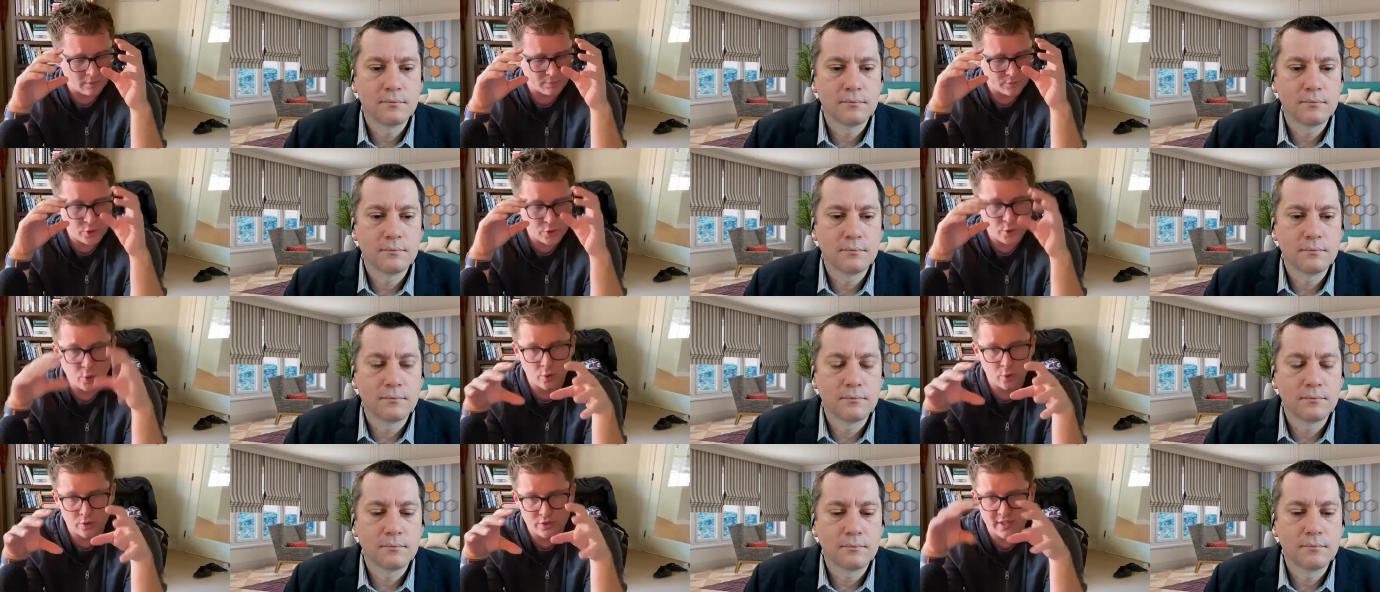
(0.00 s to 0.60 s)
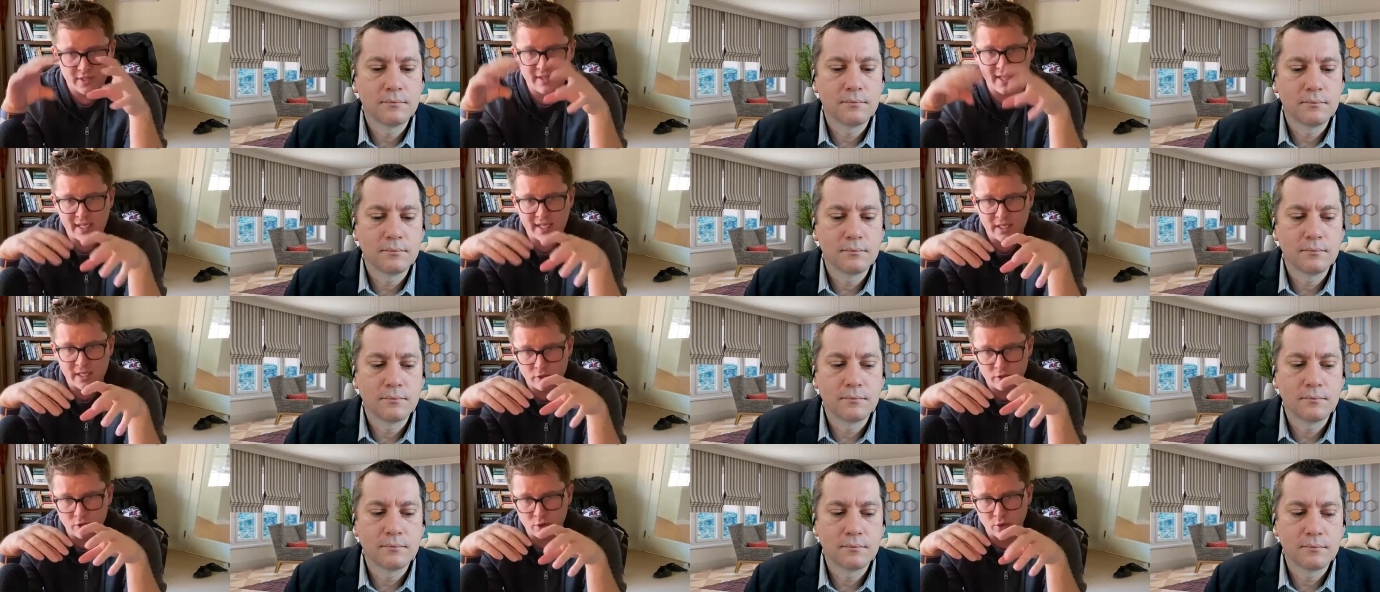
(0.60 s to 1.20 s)
Speaker 1: tools that they
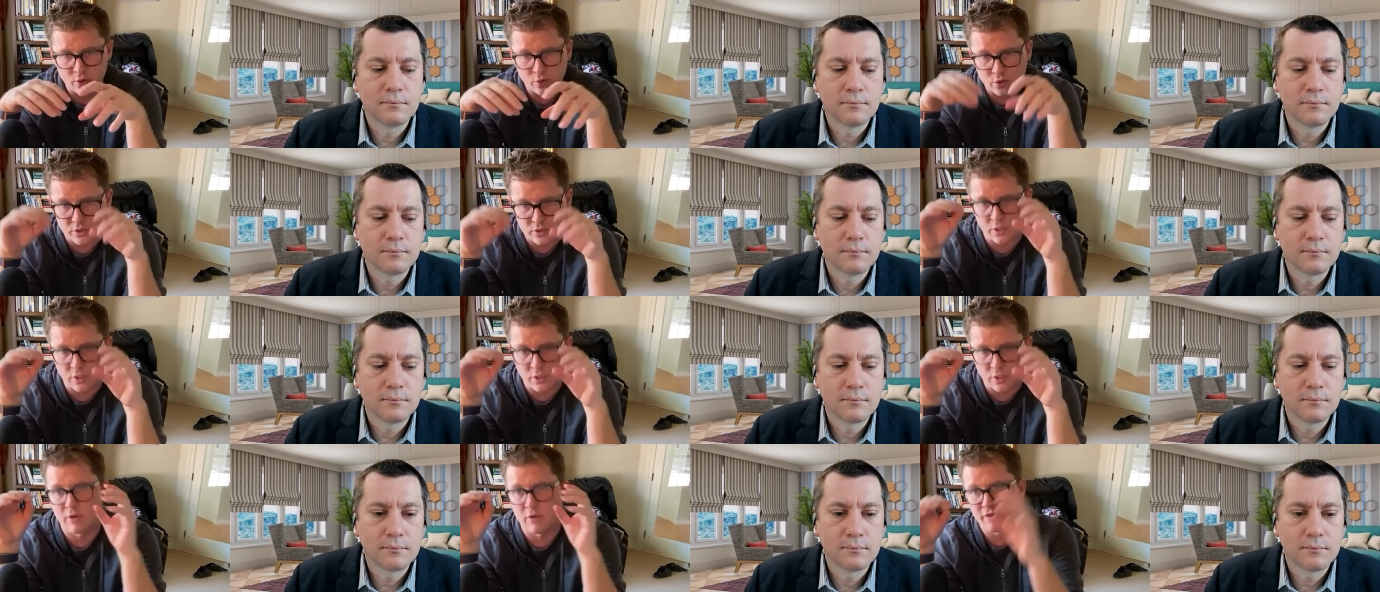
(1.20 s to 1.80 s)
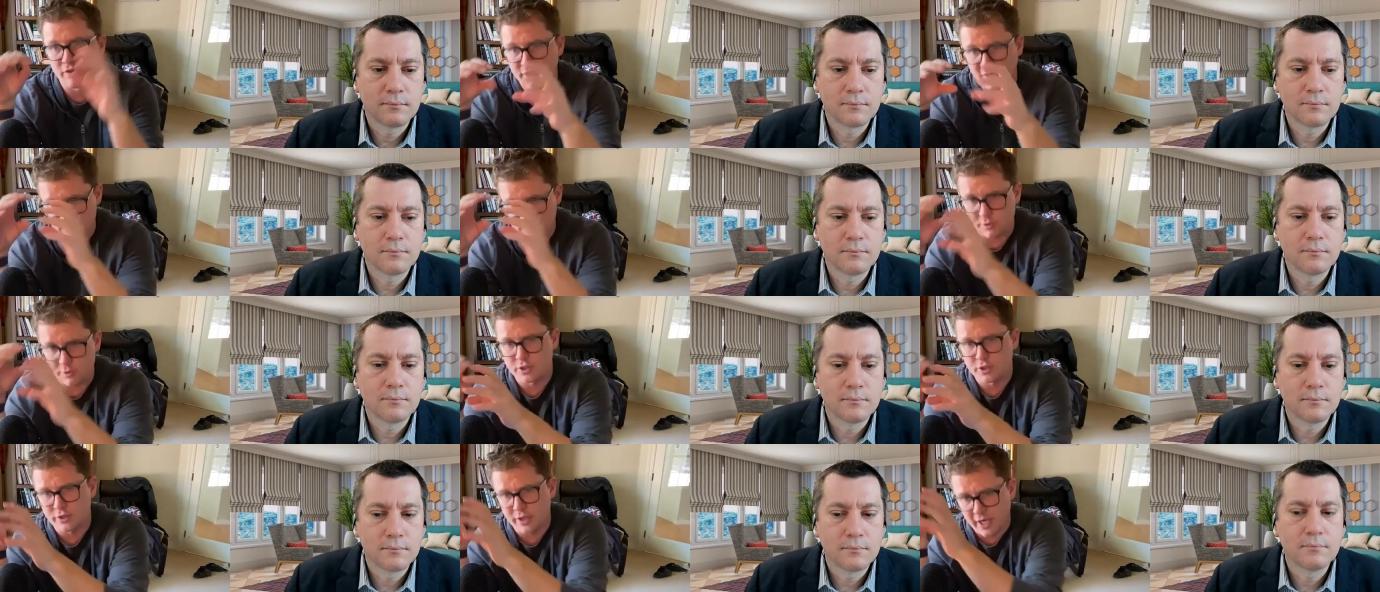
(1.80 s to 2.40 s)
can use on very
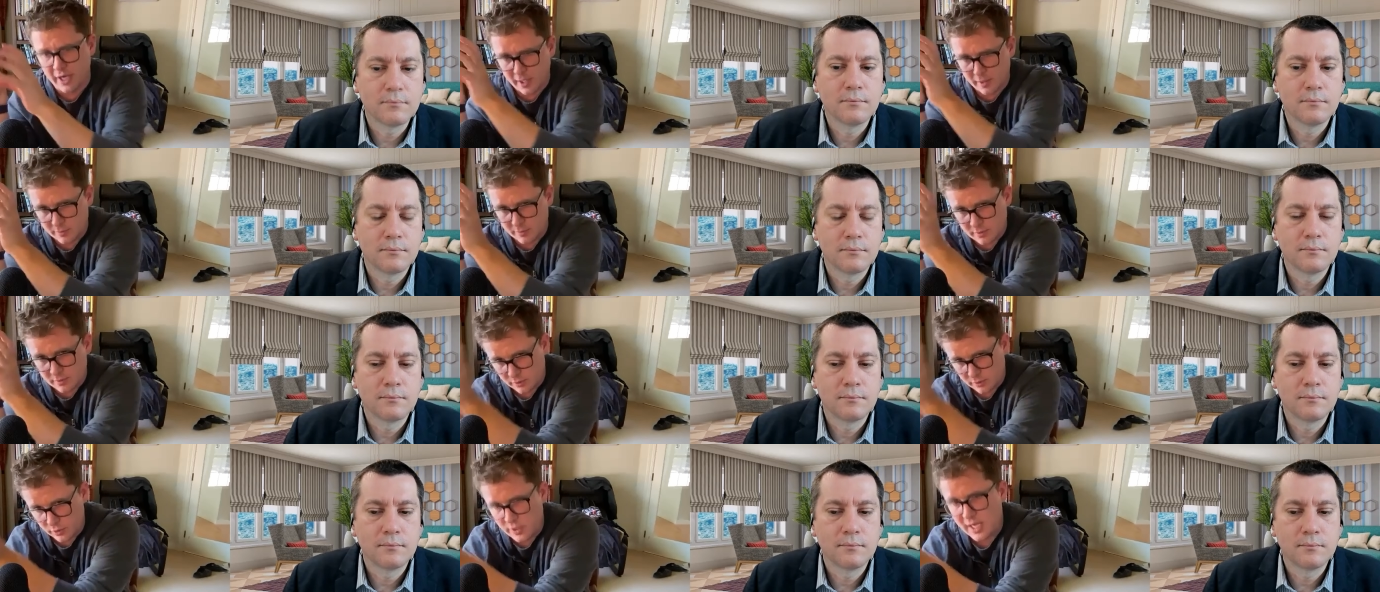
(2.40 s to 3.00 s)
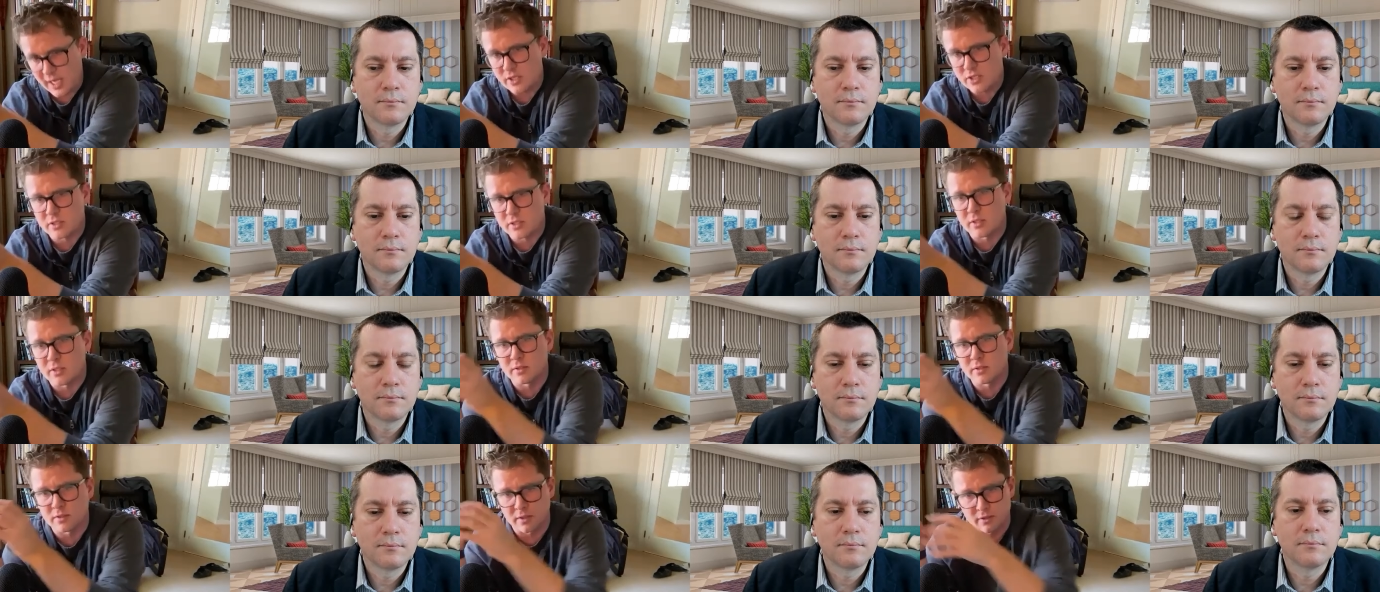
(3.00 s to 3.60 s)
prescribed
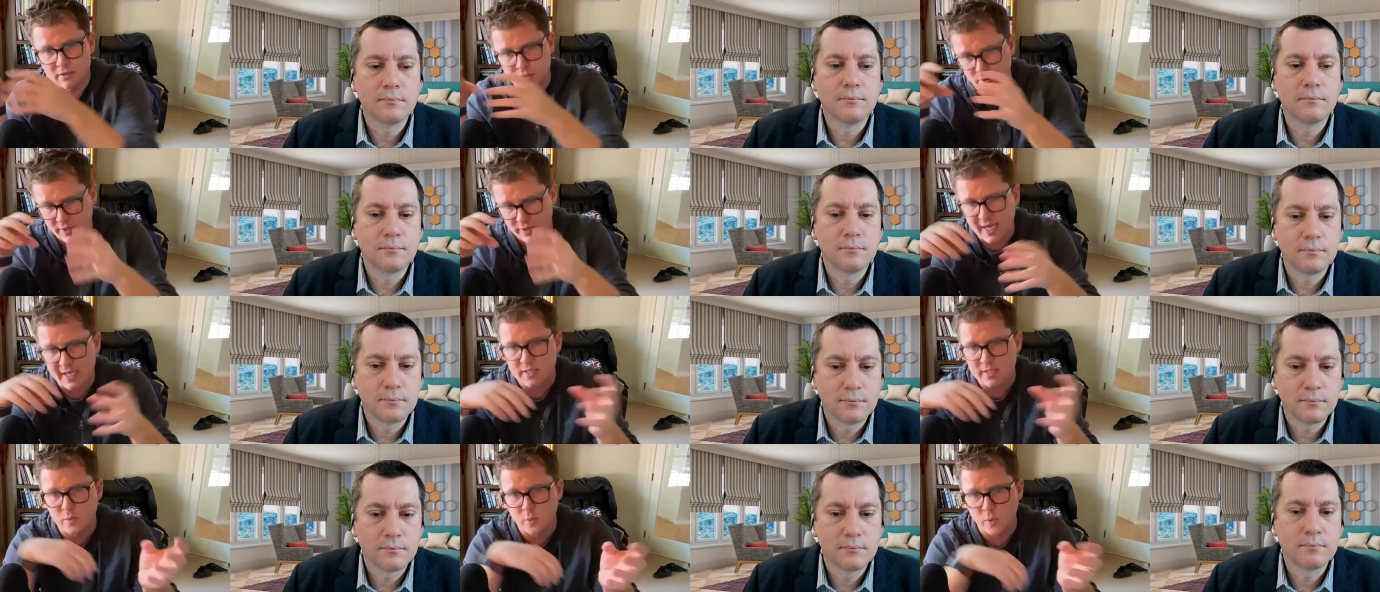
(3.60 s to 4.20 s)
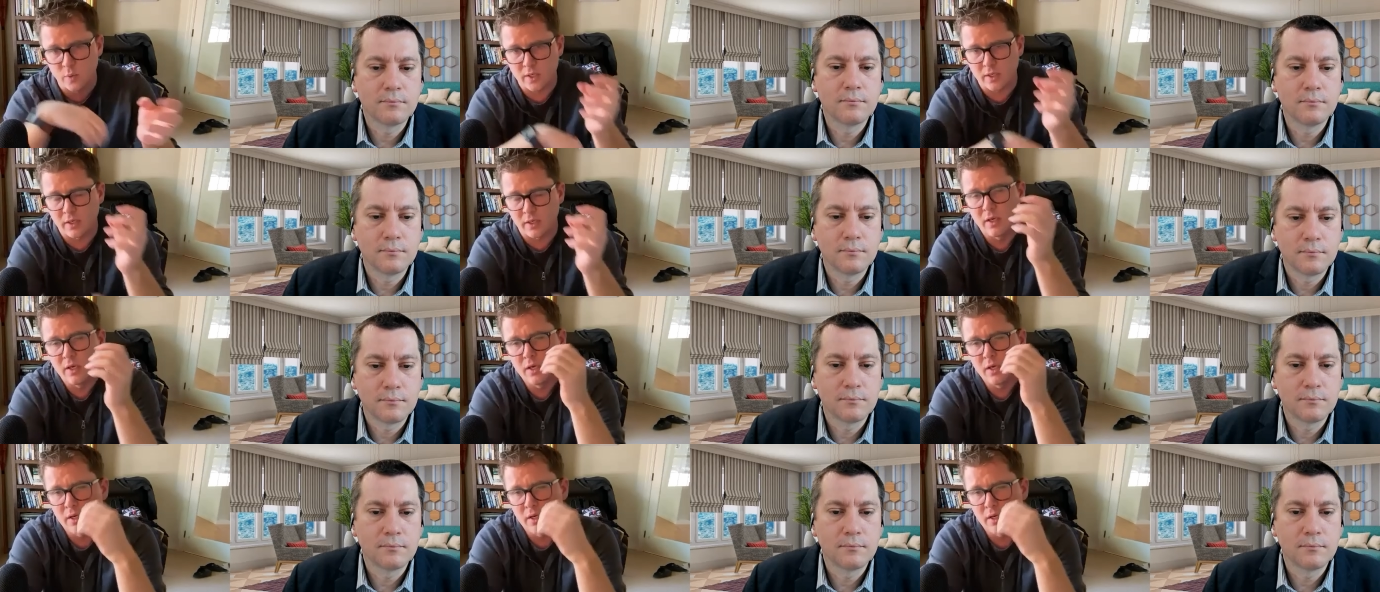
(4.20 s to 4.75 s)
locations, and so that's what